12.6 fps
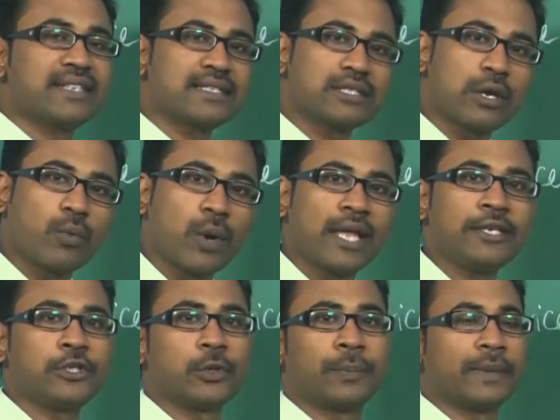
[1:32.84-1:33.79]
is 1
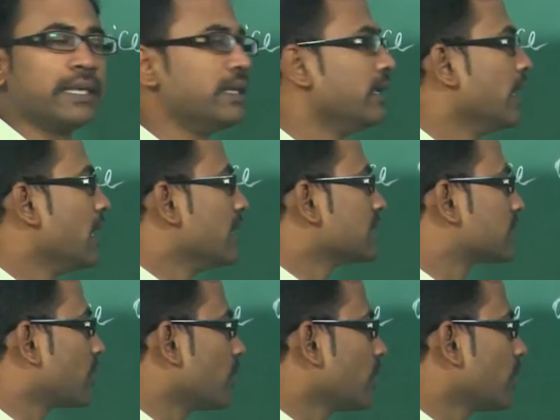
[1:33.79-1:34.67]
rupee. So